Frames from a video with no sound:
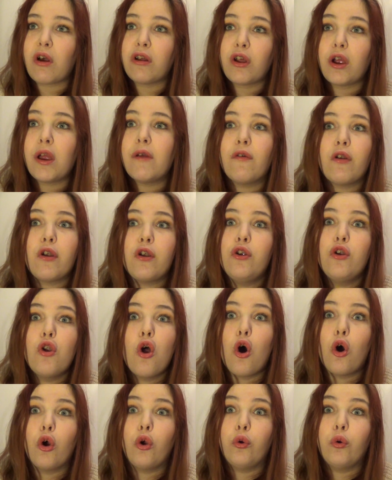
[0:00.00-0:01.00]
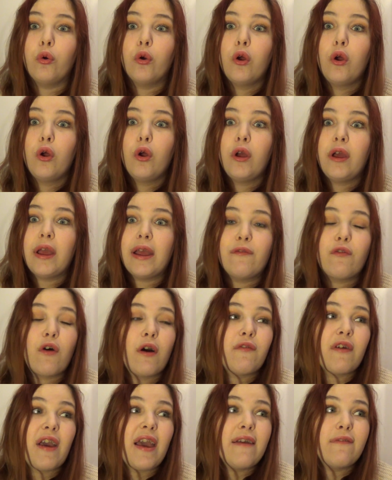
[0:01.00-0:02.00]
I don't even know if
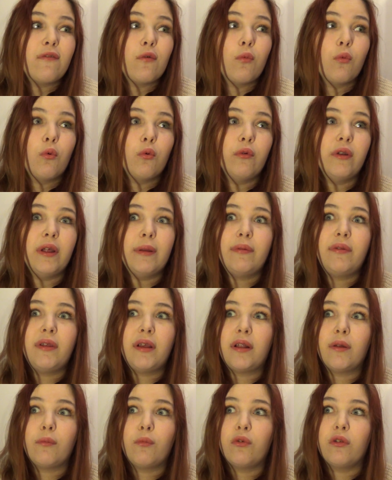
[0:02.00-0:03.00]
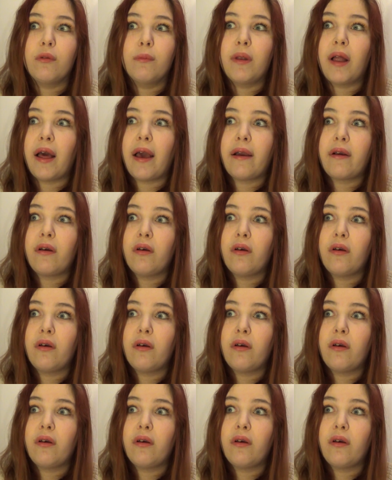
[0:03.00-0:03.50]
I've ever worn lipstick that wasn't black.